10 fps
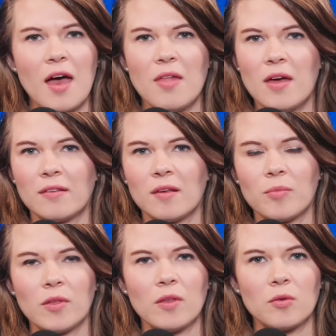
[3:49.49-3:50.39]
And that's
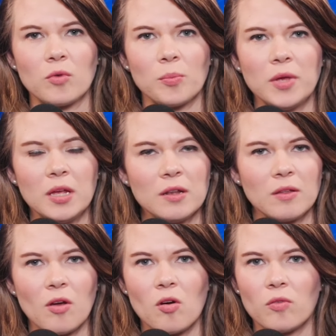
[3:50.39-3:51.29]
something that
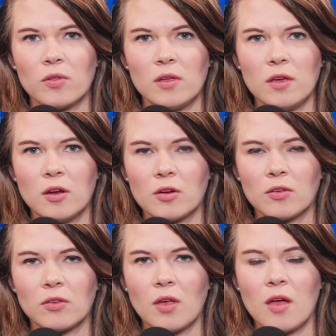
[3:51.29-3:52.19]
repeatedly over the
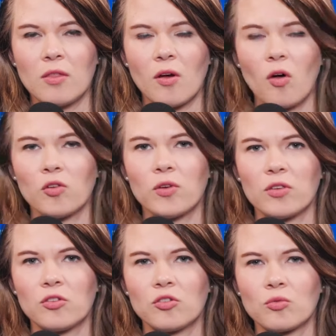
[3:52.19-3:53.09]
years, the College
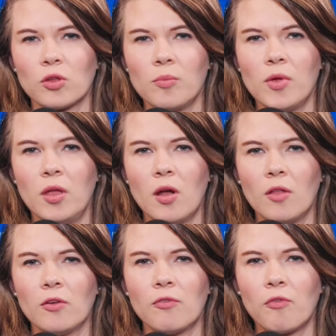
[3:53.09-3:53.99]
Fix has just really been
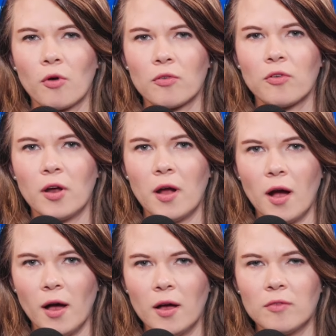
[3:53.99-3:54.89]
on the forefront
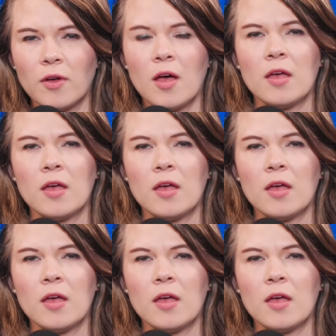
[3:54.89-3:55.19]
of,